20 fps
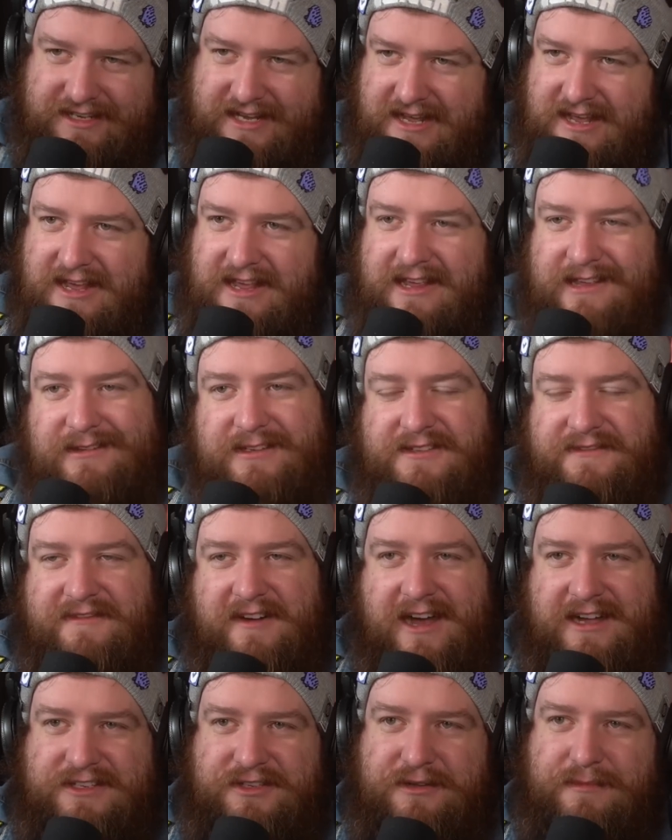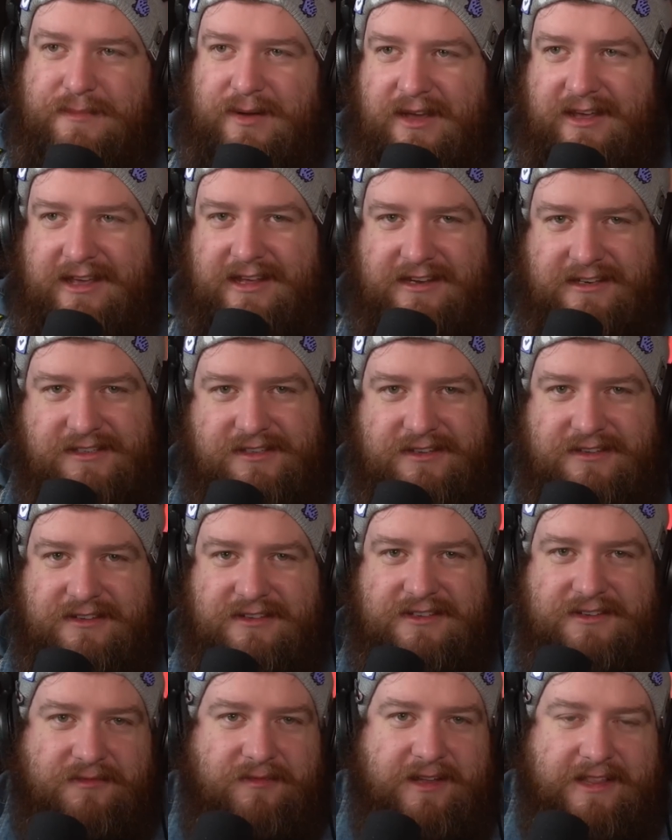It was far too buggy
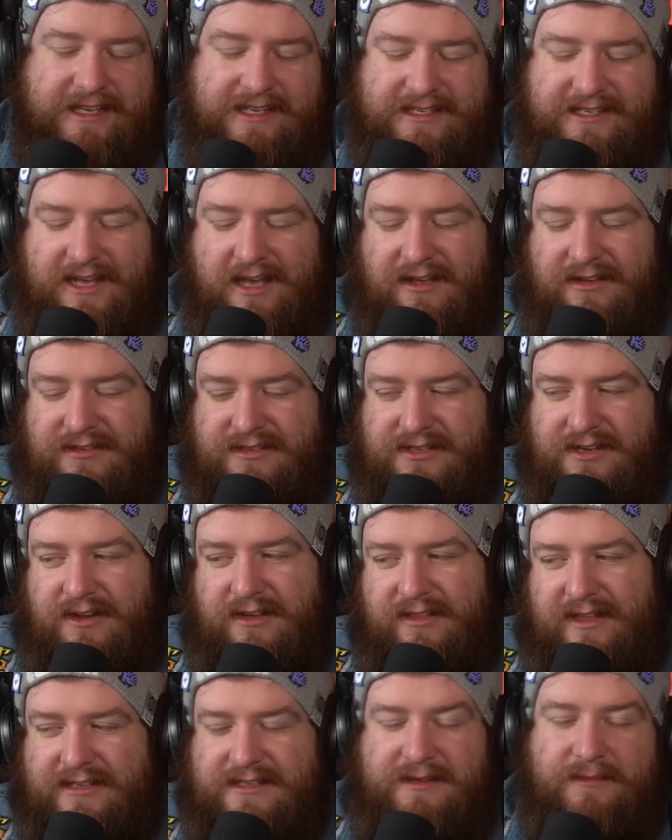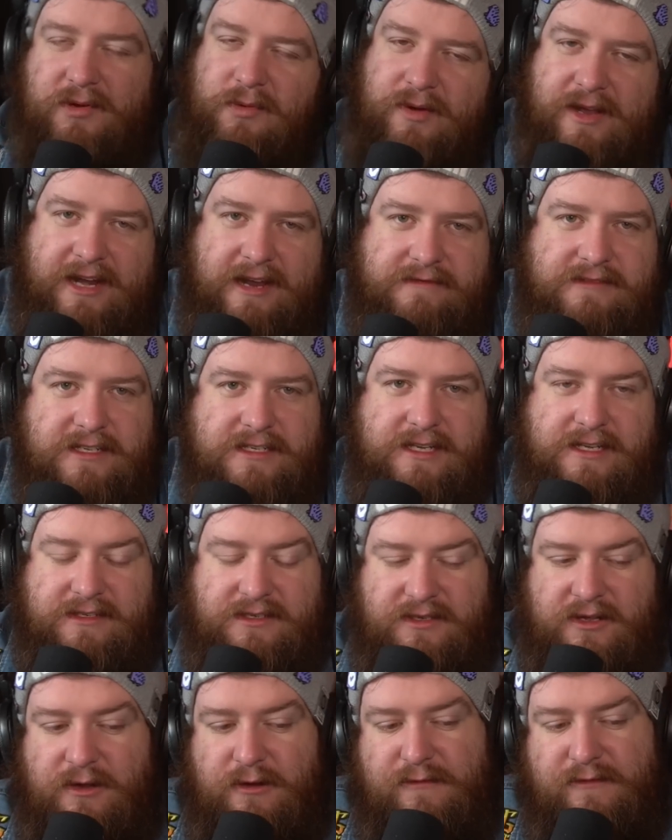to really tell, so that's something we're gonna have to
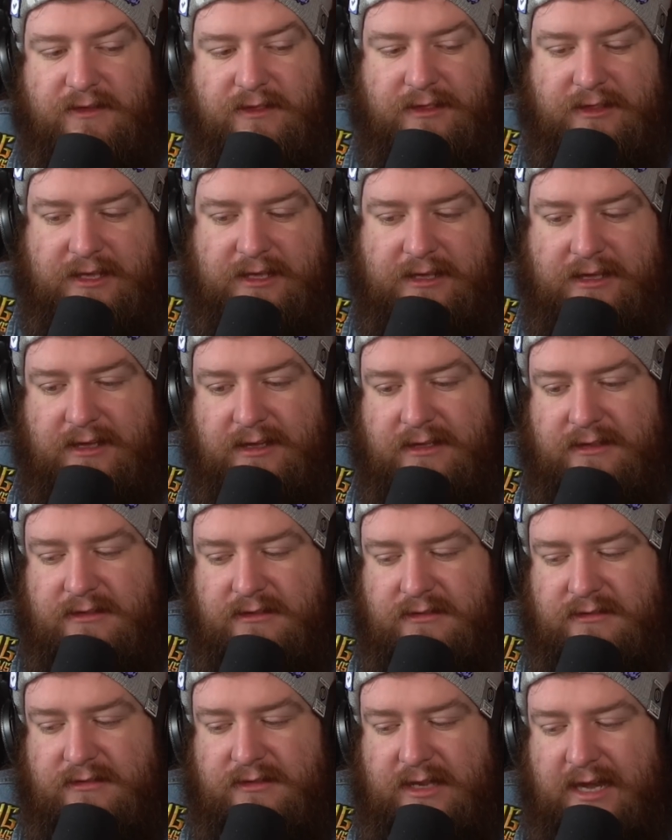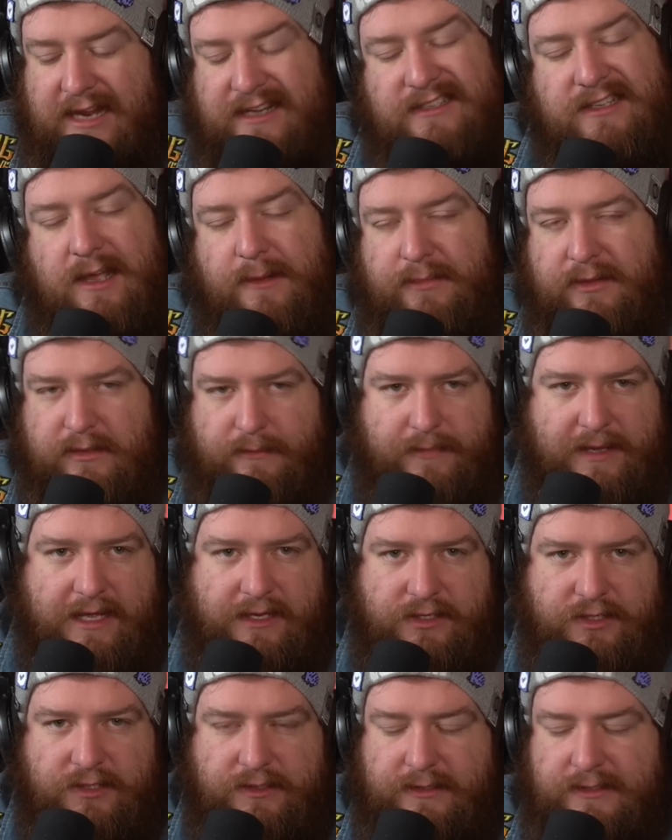test over the next couple of
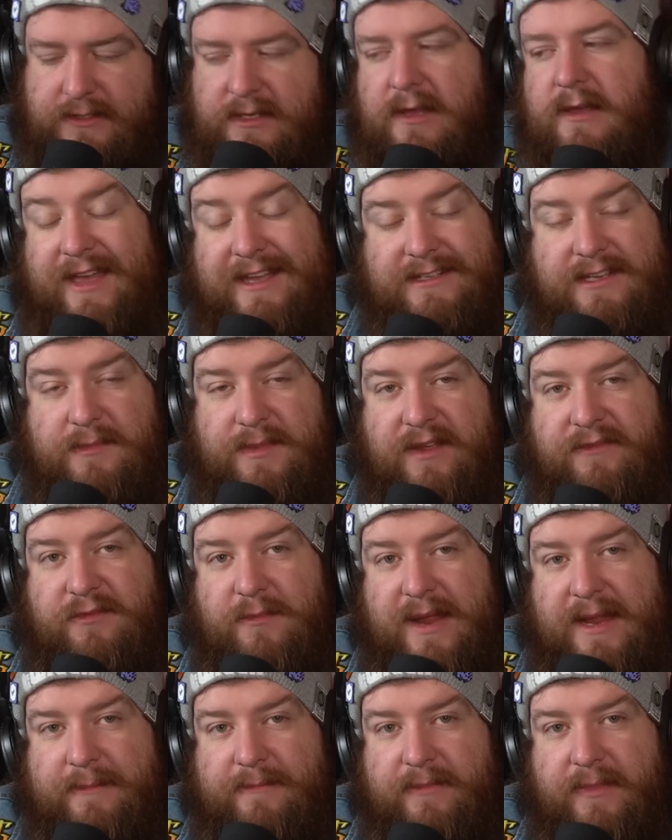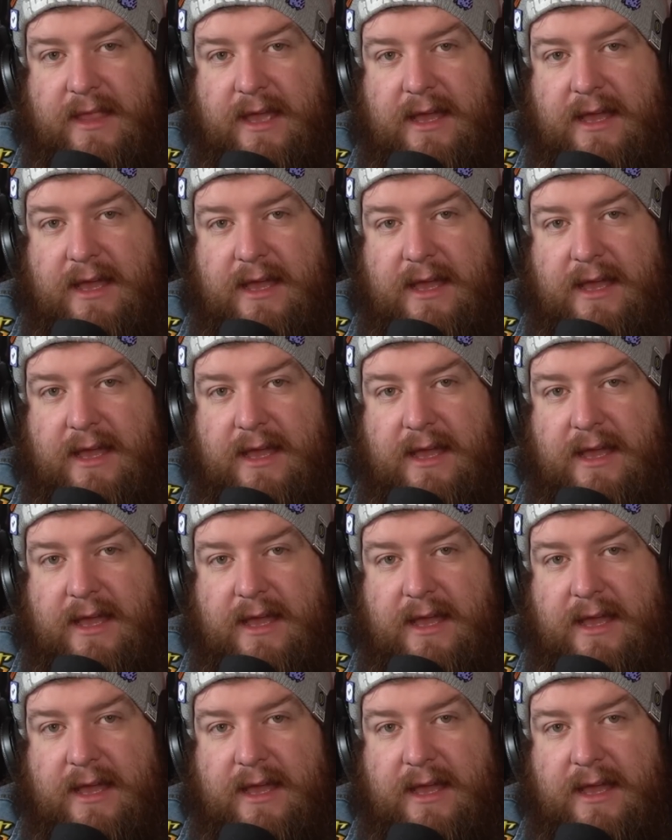patches. But that's gonna be it for me.